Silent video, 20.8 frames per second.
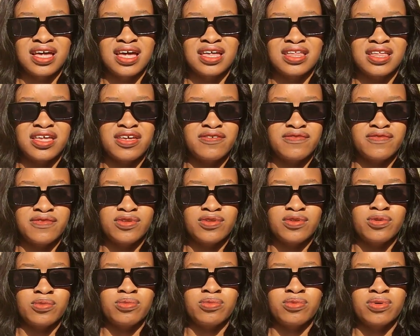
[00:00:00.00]
an
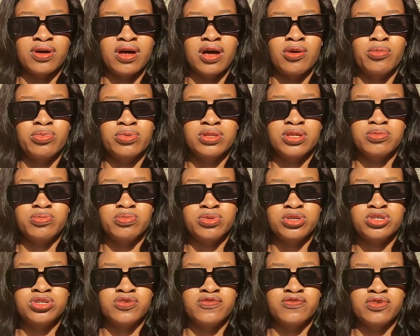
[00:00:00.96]
envelope. I'll put a
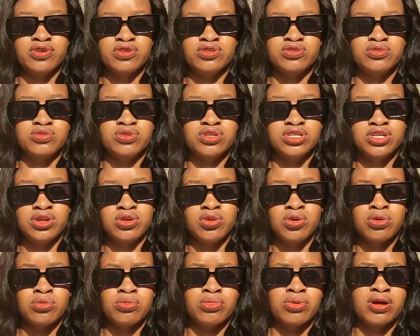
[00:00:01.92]
picture for you to know. It's a
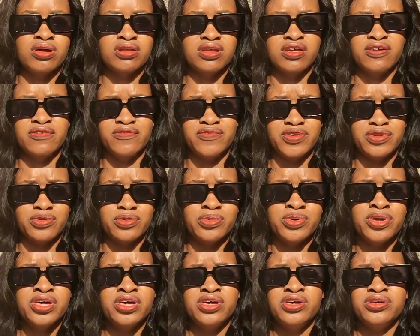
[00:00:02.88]
long brown envelope.
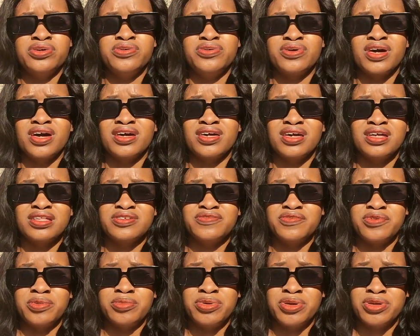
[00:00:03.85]
You can get it
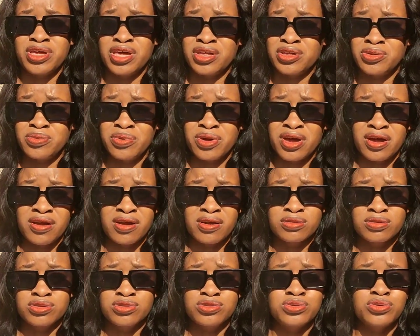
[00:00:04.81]
from anywhere
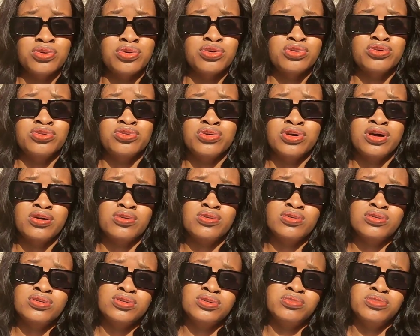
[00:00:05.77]
around you, or you can
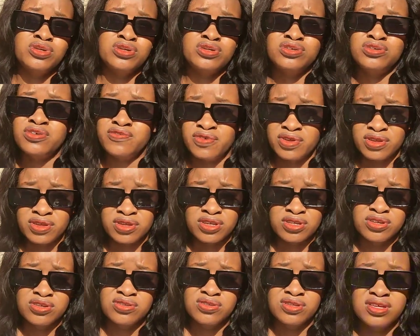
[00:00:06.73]
go to the Ministry of
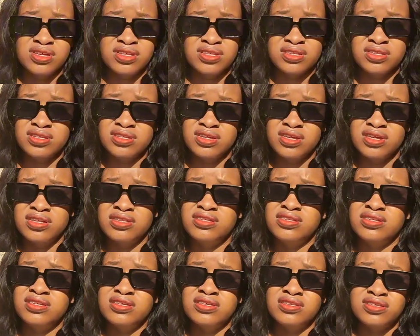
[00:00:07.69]
Education get it there. I
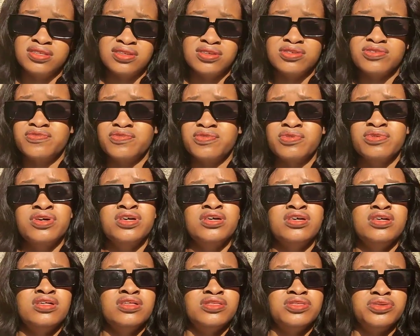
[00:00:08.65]
think it sells for
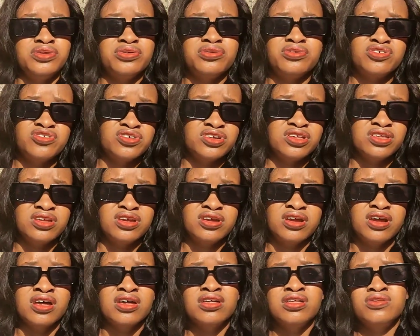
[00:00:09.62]
300
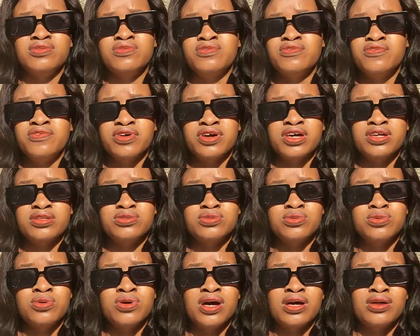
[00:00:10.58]
naira. Don't forget
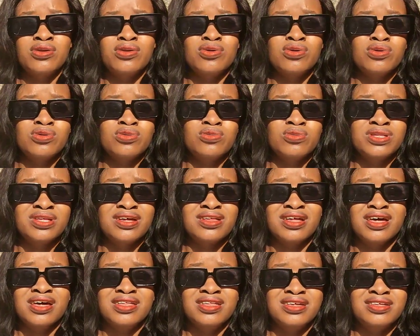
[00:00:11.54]
to go along with
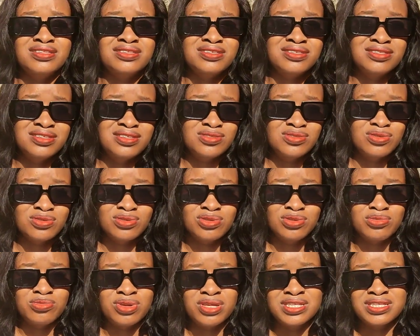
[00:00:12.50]
an identity
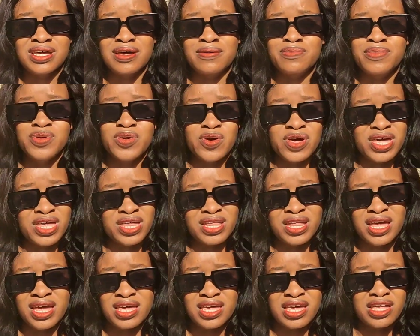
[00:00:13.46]
document. It can be your
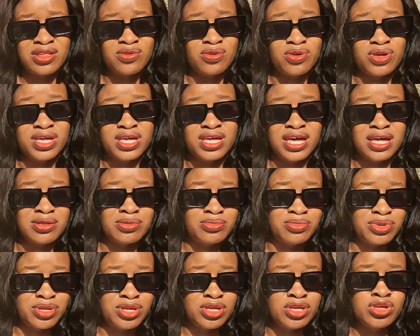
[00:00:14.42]
NIN or it can
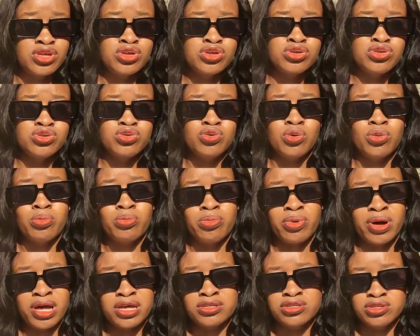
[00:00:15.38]
be your
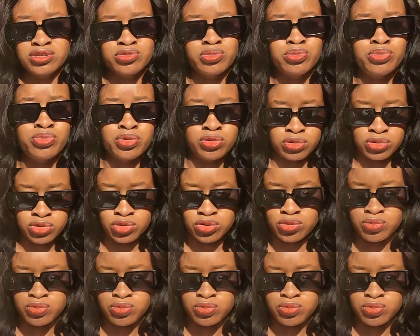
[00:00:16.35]
passport.